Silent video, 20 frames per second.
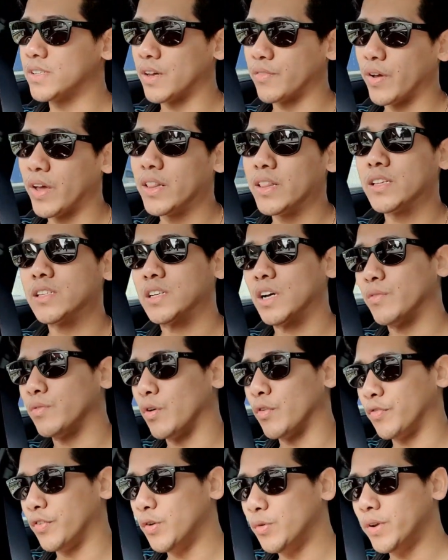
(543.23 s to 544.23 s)
I've had this car
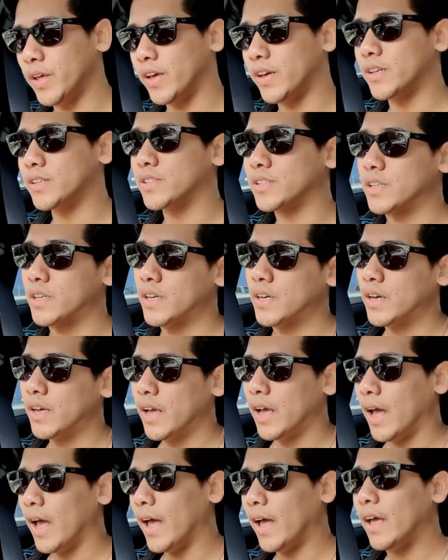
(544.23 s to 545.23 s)
for a few days,
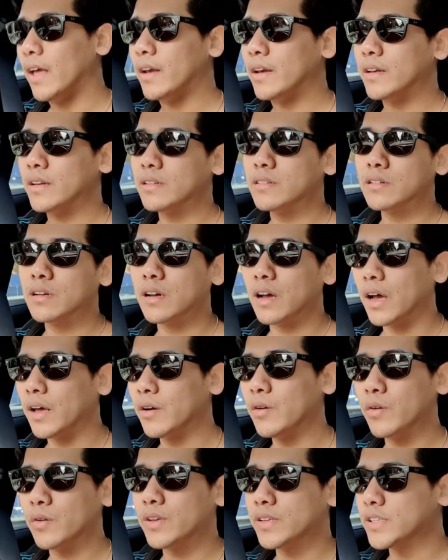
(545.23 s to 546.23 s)
and I
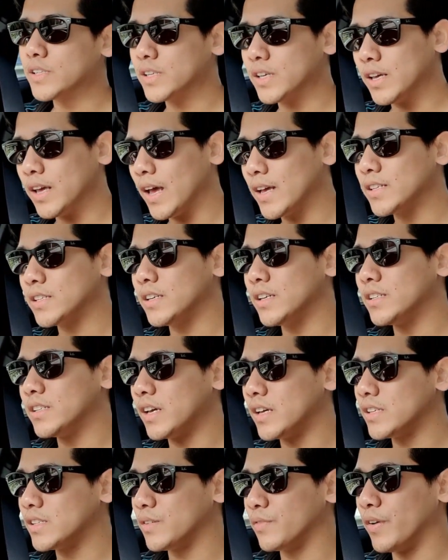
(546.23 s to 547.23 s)
don't know, it
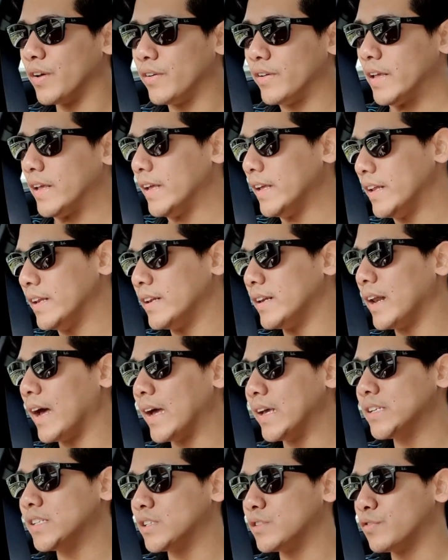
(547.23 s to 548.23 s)
has a very
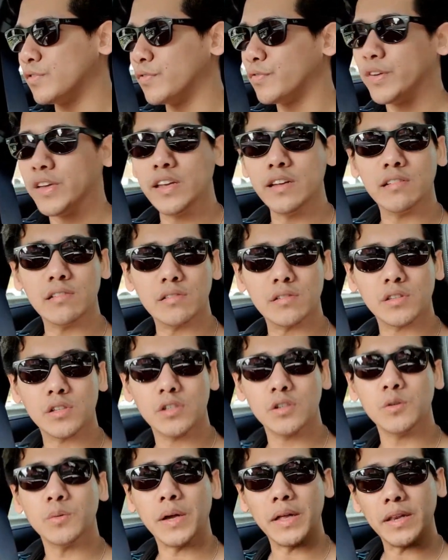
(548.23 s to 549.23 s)
nice feel
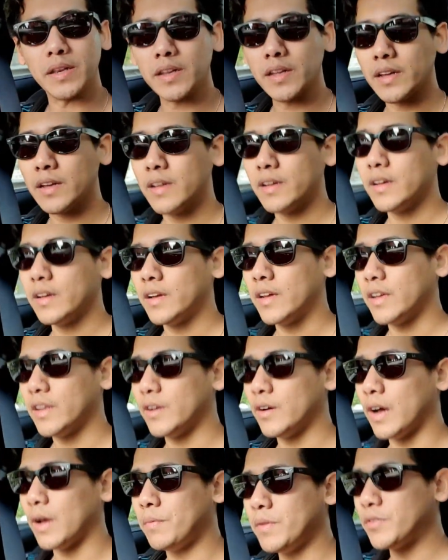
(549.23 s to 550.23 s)
to it. You
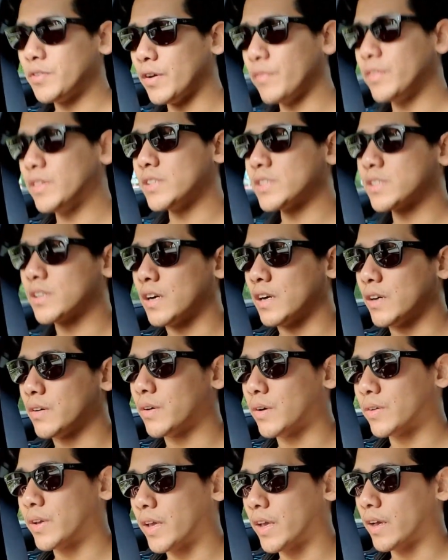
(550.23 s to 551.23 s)
know, I've been driving this car
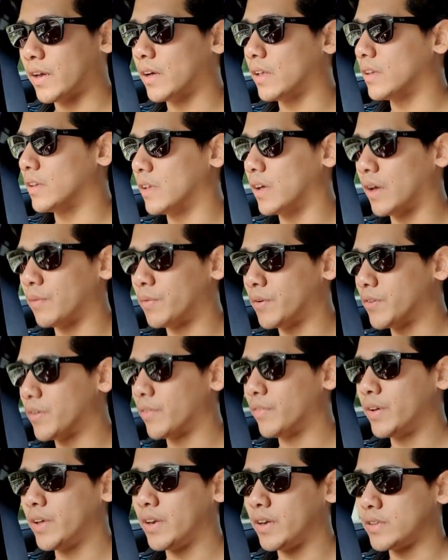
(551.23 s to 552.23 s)
around KL. I've been
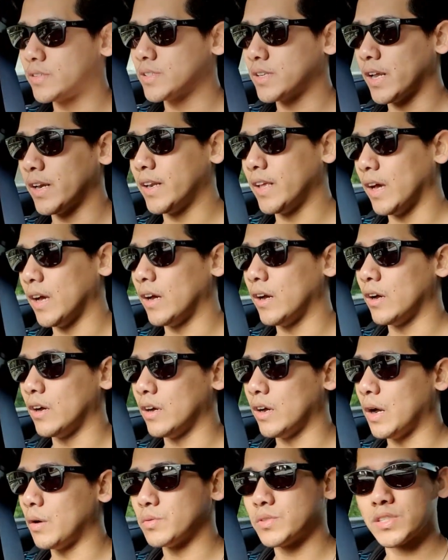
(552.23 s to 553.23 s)
driving it slightly
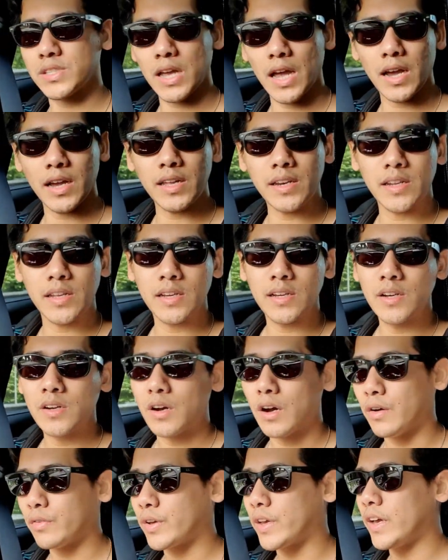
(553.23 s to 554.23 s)
outside
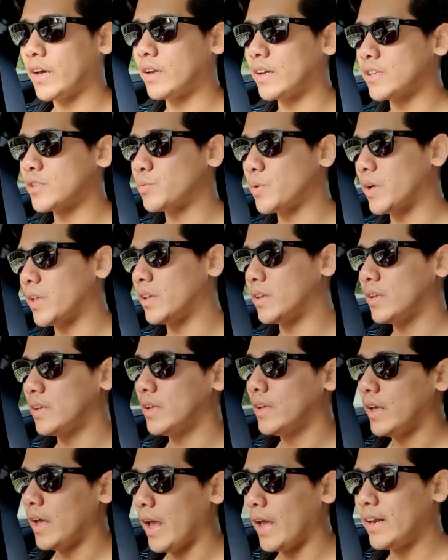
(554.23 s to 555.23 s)
of KL as well,
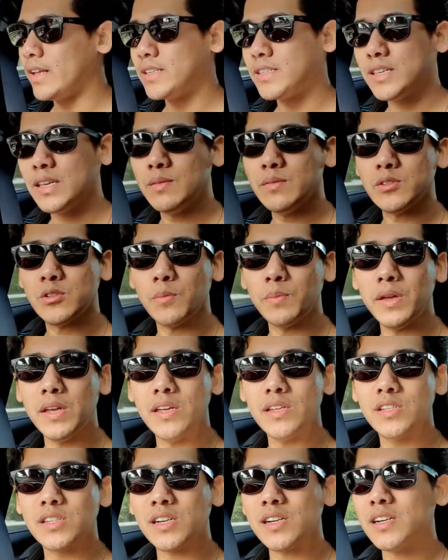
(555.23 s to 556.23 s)
and it seems to
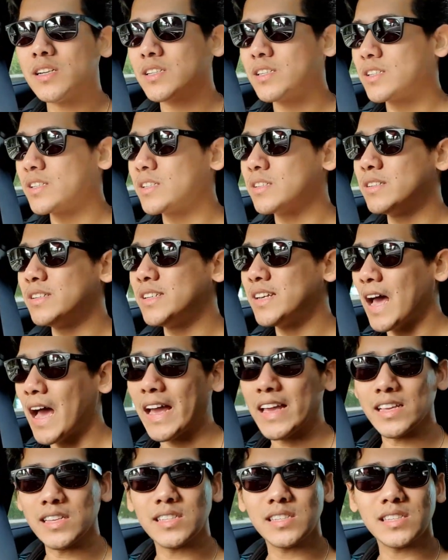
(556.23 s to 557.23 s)
be just
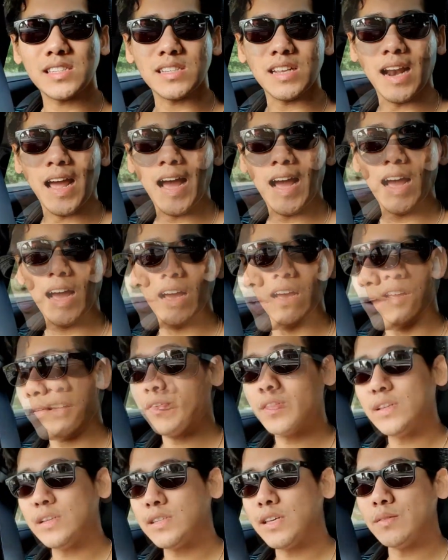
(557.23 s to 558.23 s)
nice lah.
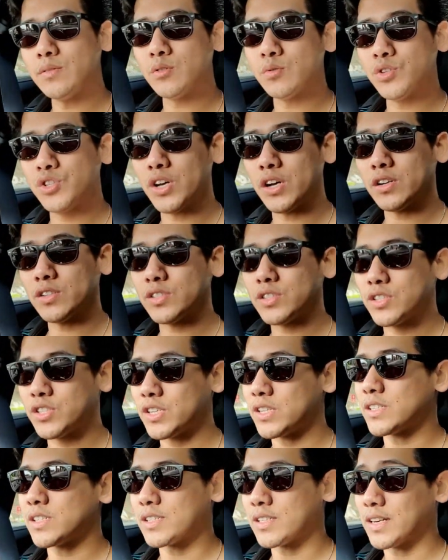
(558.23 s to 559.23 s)
Everything seems to gel
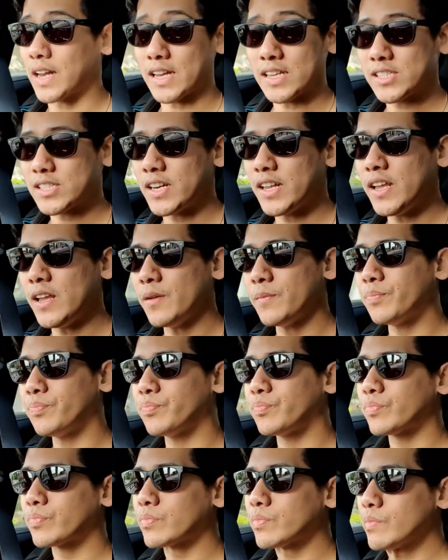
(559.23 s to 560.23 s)
just nicely
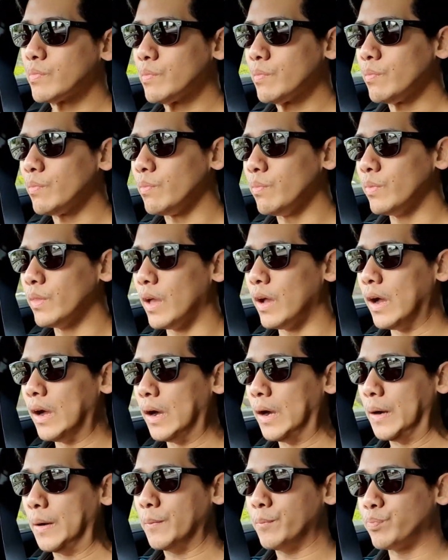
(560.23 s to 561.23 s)

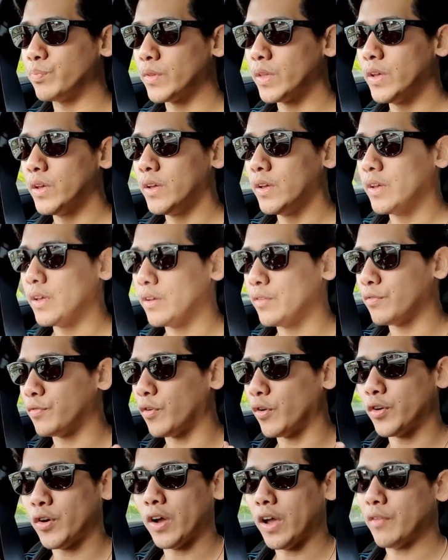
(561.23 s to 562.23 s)

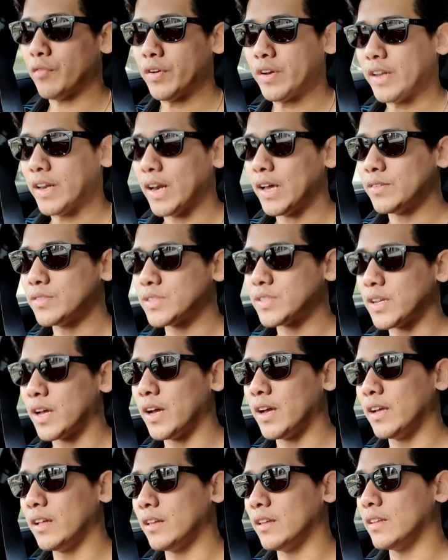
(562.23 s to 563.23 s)
for your everyday
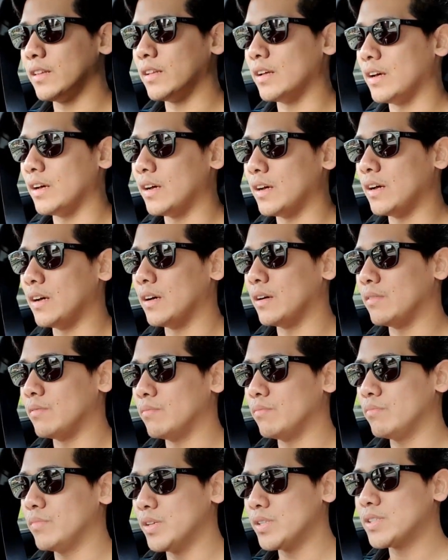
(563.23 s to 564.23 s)
lifestyle.
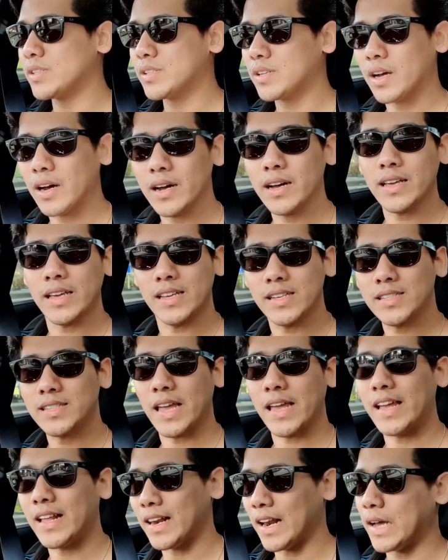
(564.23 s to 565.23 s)
This car is
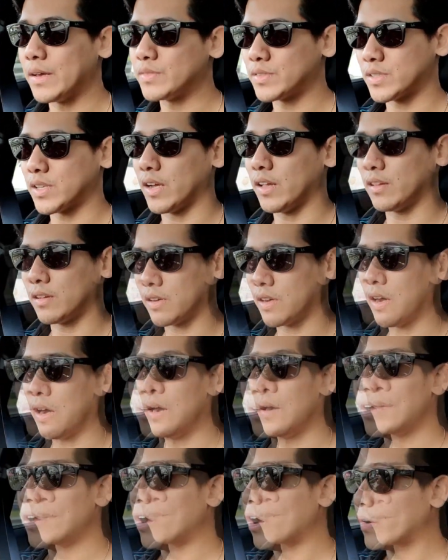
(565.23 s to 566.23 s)
a lifestyle car.
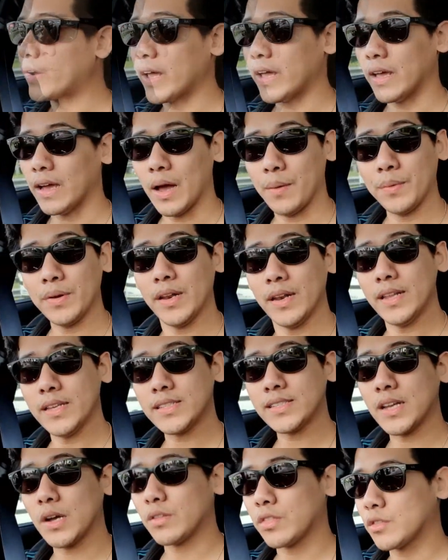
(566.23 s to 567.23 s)
Okay, I'm going to
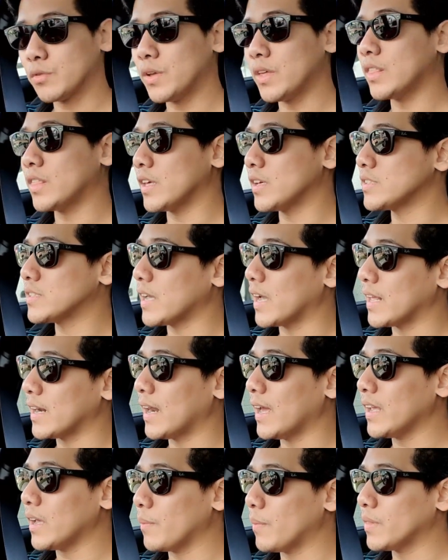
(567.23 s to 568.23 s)
list out 3 things that I
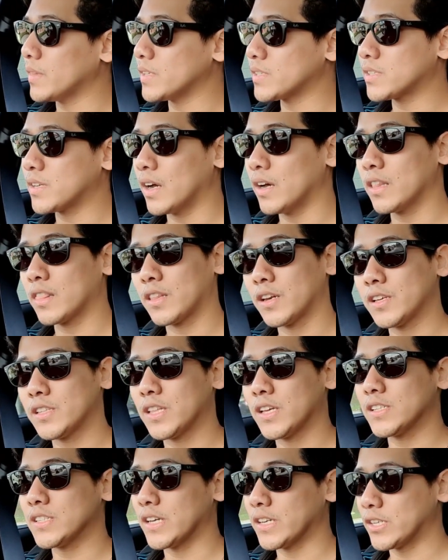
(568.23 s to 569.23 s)
like about this car, 3
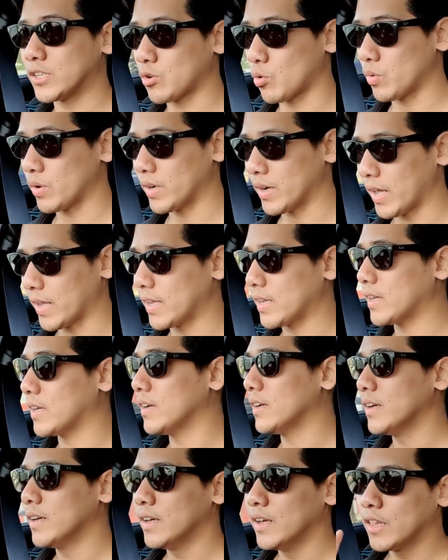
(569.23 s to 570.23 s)
things I don't like.
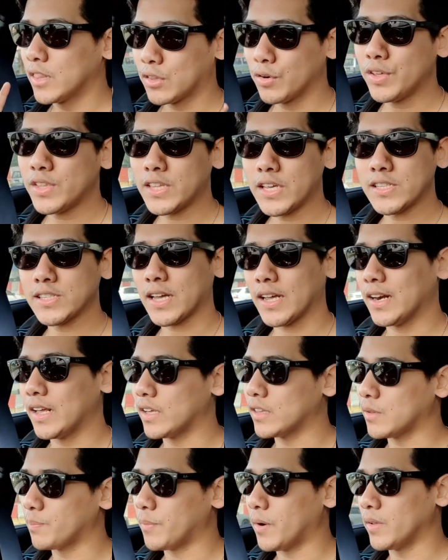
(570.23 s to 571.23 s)
3 things I
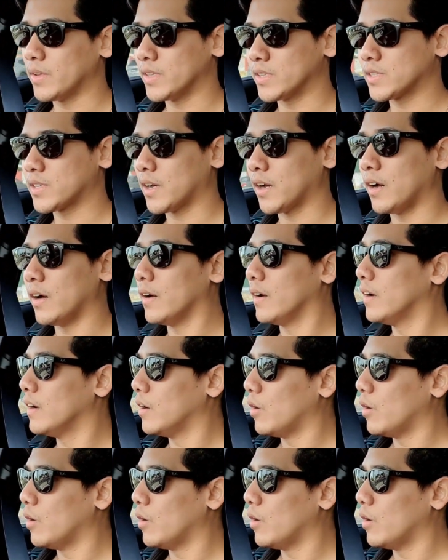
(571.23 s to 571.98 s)
like about this car.